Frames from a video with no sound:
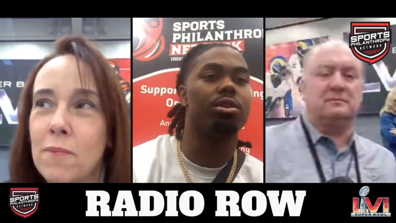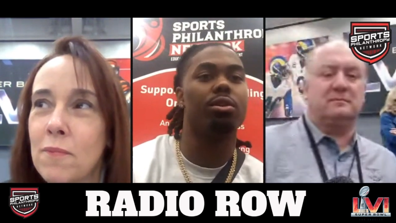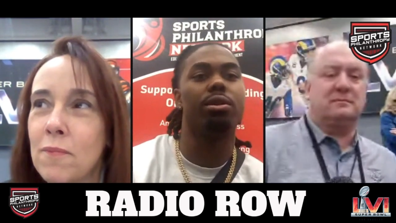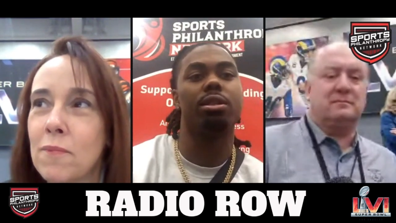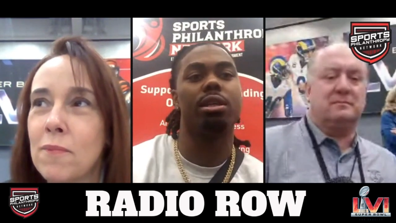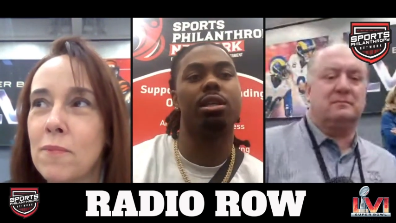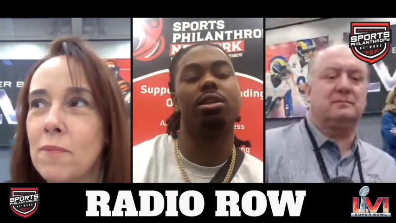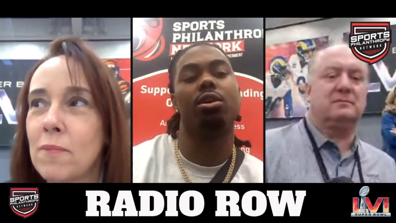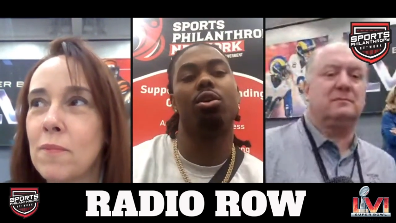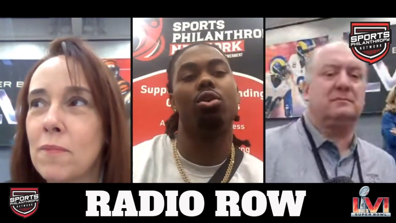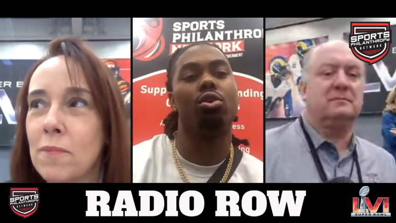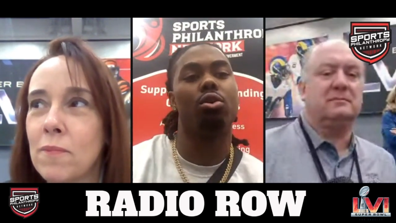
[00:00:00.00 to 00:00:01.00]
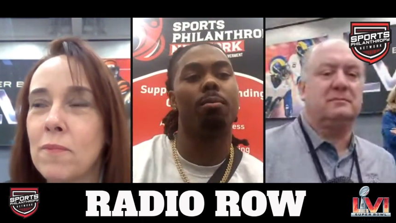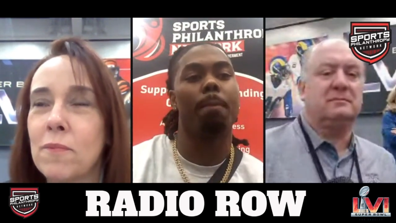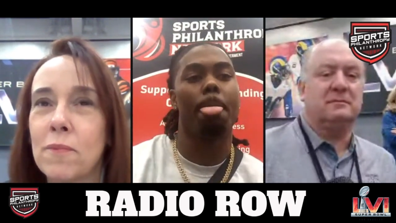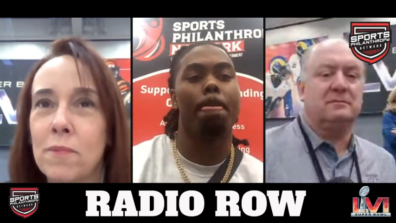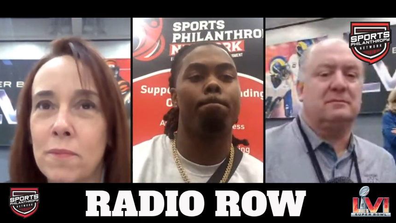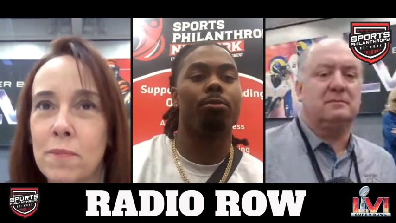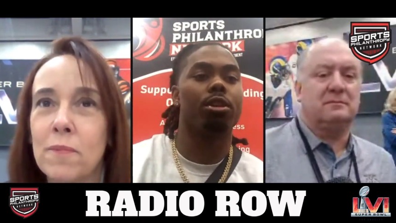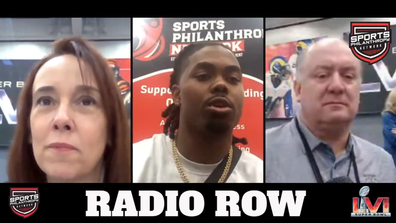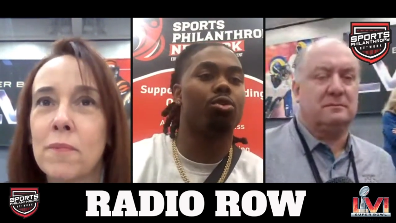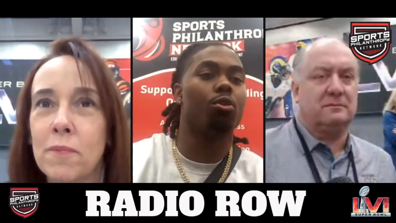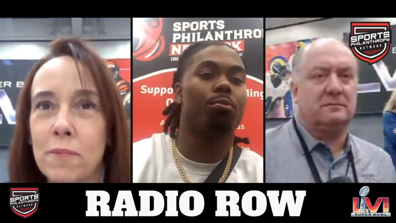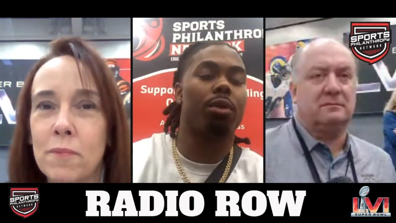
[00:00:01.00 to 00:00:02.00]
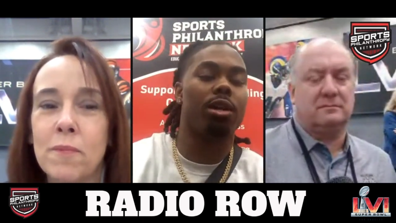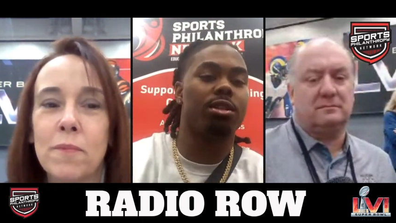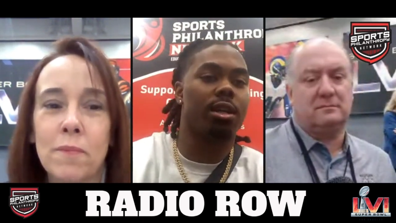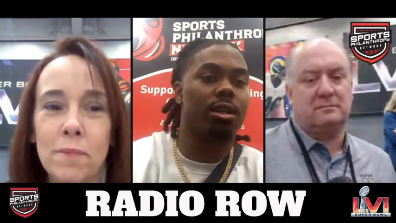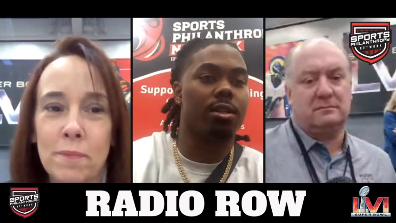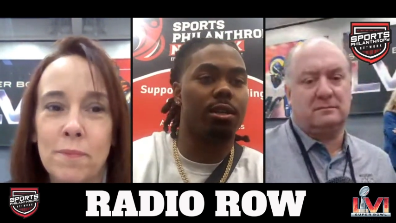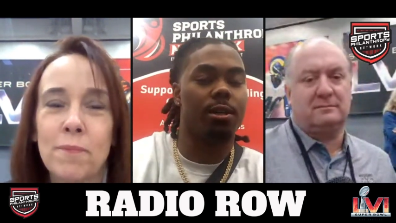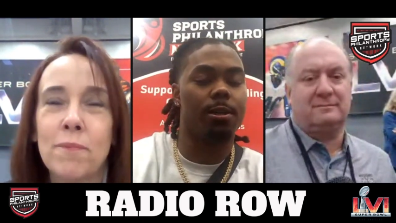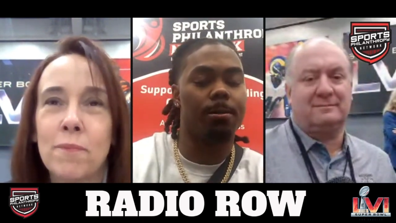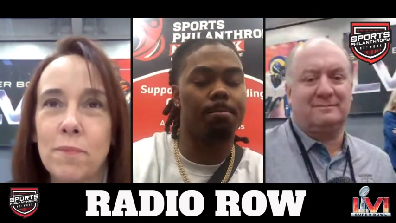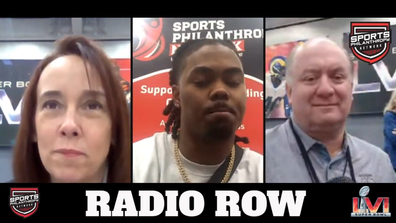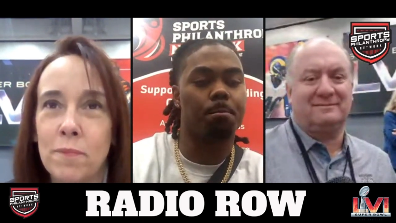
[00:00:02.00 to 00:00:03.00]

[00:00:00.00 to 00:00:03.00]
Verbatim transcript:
Speaker 1: You know, it's a, it's a whole, it's a group project. Um,